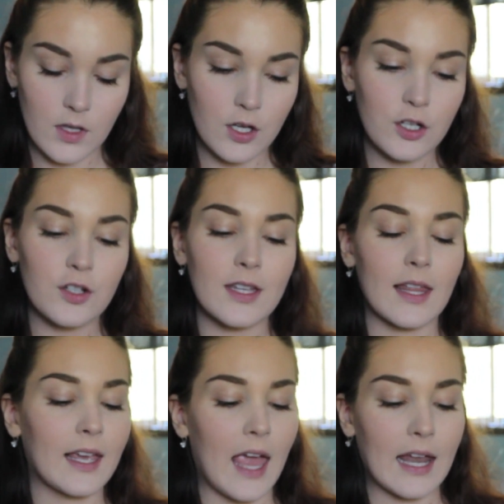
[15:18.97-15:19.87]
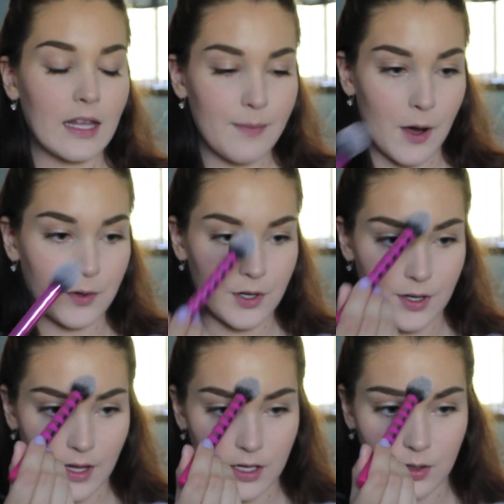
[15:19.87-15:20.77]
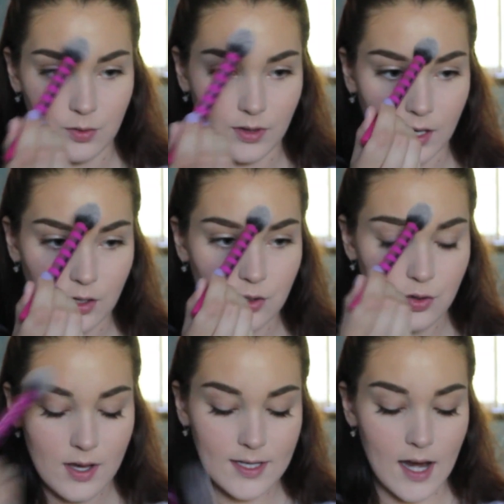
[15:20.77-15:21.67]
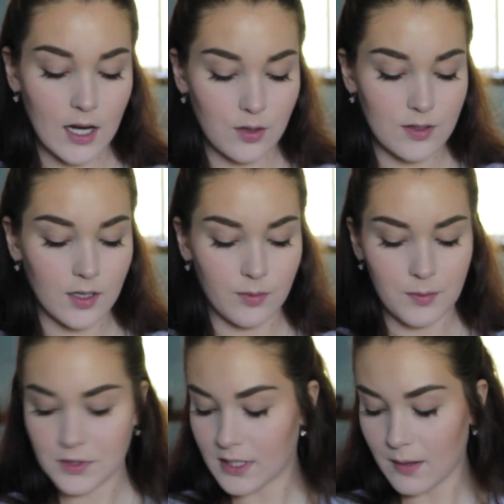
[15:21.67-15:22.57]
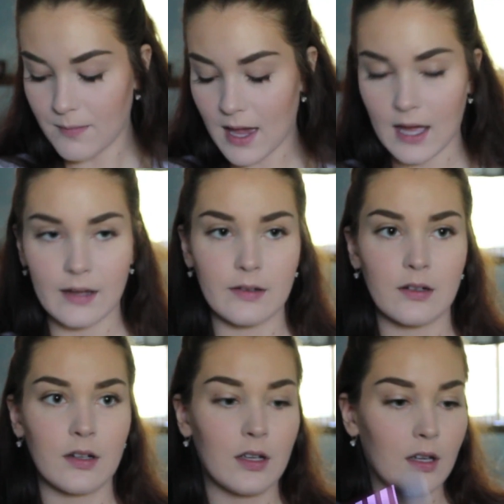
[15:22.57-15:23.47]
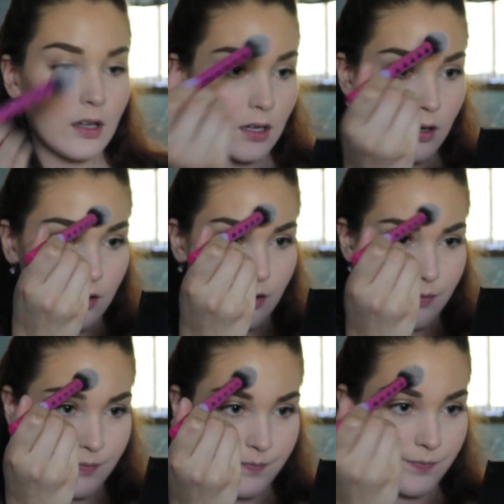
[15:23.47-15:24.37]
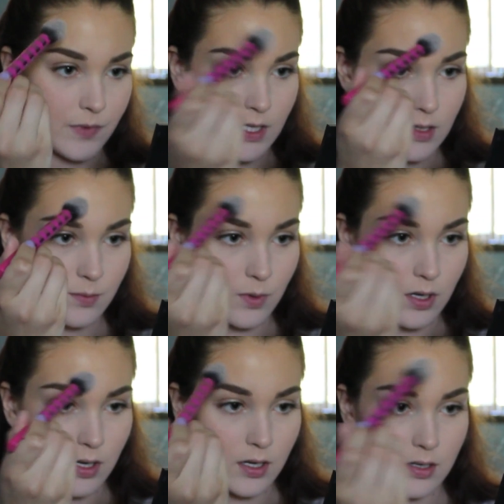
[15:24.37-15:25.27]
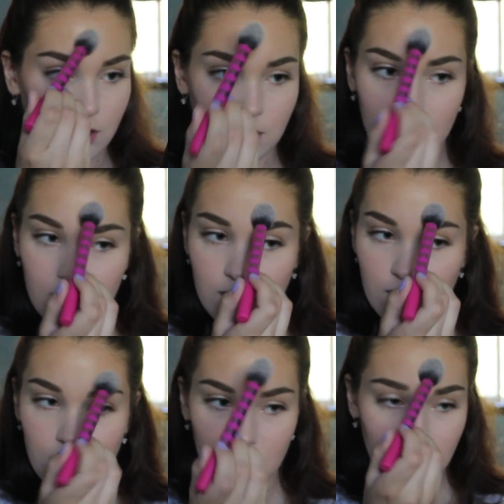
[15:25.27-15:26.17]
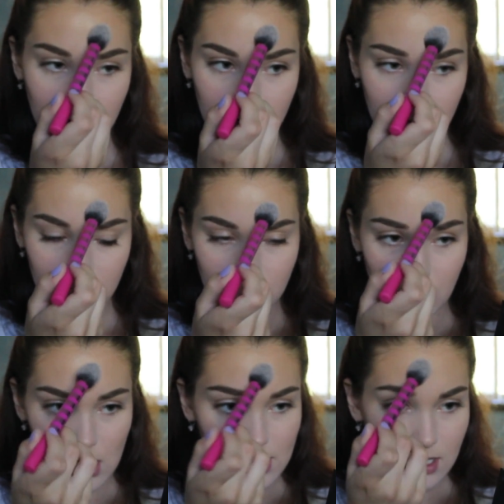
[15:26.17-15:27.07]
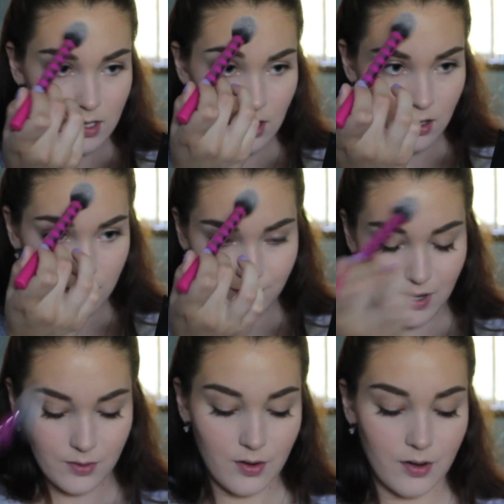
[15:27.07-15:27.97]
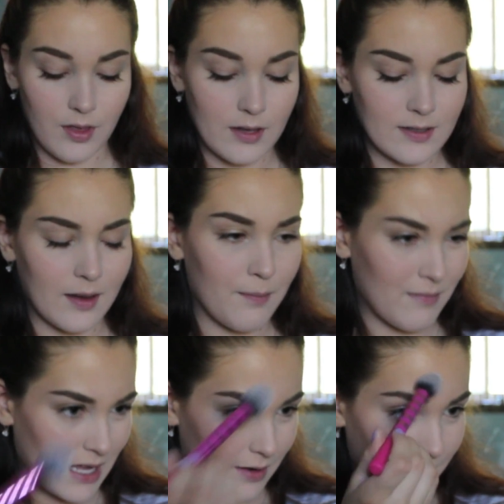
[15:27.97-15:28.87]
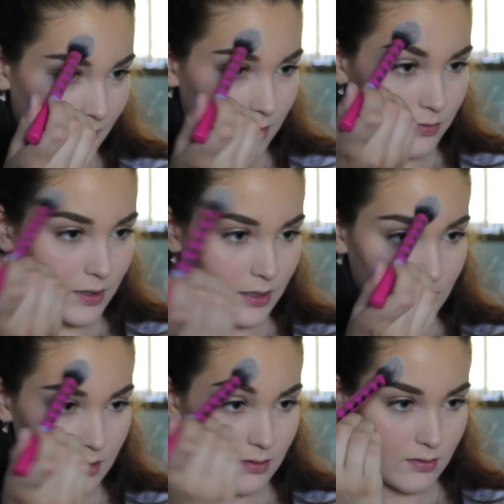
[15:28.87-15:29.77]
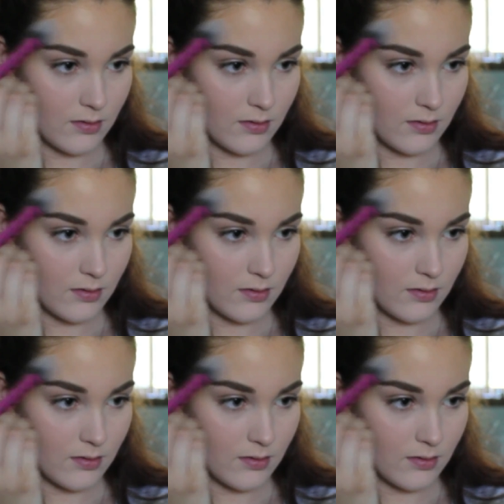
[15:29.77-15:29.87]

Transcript: You can use like any powder that you like trust. I use the Rimmel Stay Matte, this one, any powder that's like mattifying really.